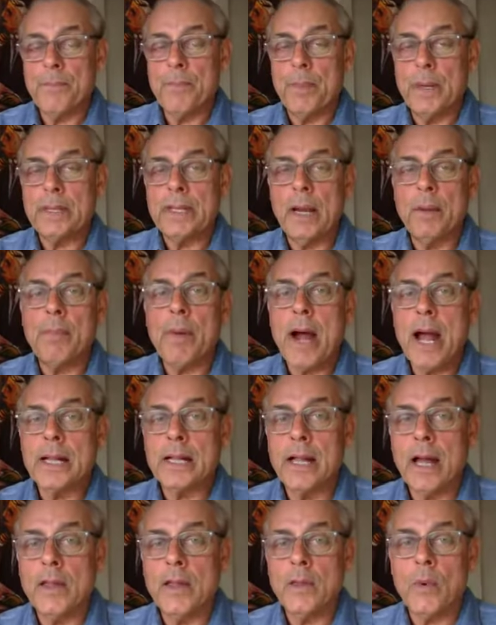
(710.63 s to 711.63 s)
but they're
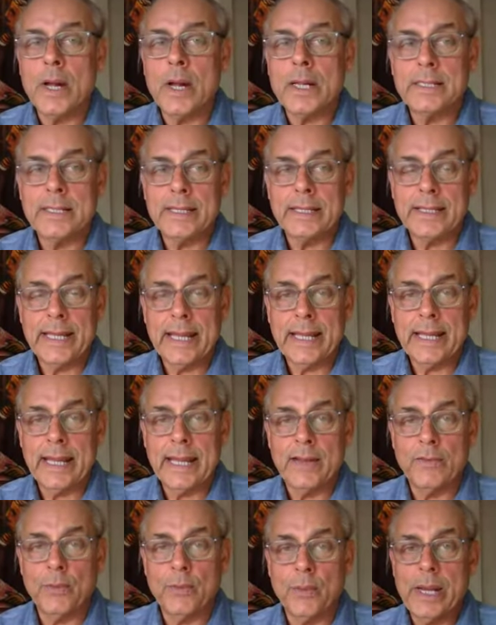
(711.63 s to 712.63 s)
buying the other ones thinking if